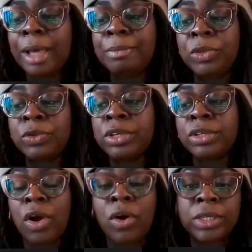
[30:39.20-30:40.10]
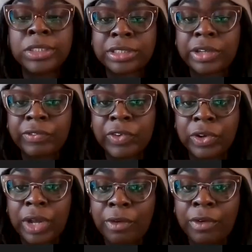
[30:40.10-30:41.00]
You can always look
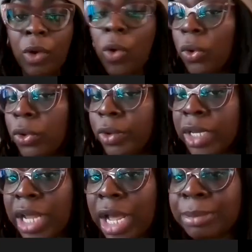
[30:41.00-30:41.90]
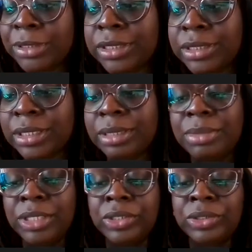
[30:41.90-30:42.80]
for whole grain options on the
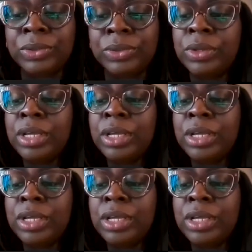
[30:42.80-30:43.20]
menu,